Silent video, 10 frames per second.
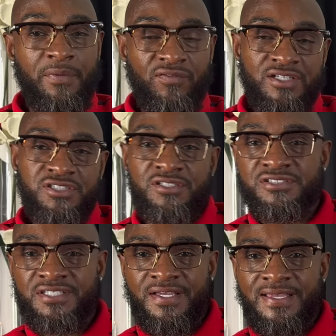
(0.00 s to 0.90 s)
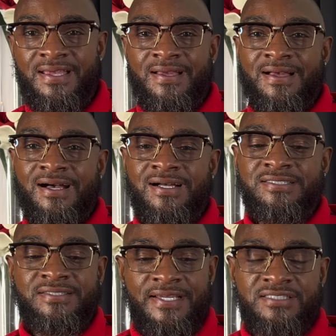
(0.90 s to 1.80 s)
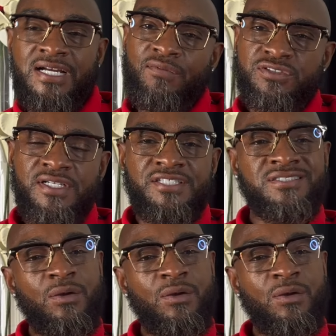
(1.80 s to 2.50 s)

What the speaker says: if I shall say. Today's conversation,